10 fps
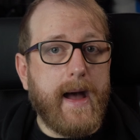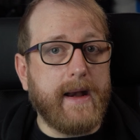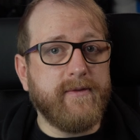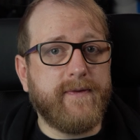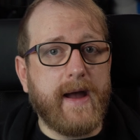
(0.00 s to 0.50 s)

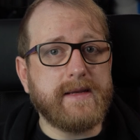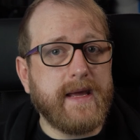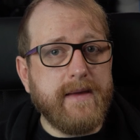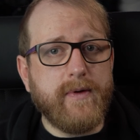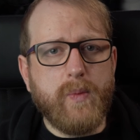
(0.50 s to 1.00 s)
And in fact,
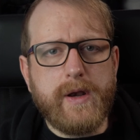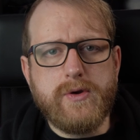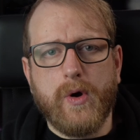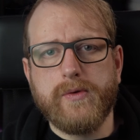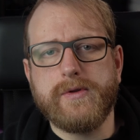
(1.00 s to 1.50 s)
even when
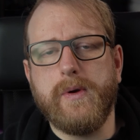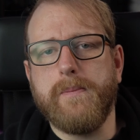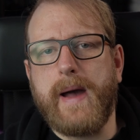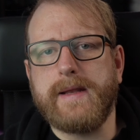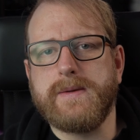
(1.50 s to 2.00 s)
not doing
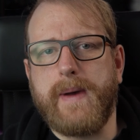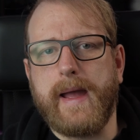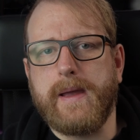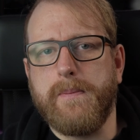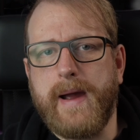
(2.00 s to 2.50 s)

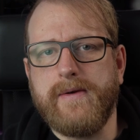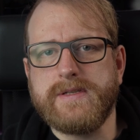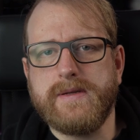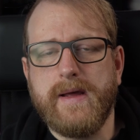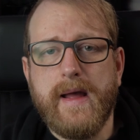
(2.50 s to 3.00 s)
back-to-back
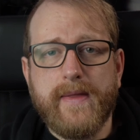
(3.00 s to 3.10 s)
comparison,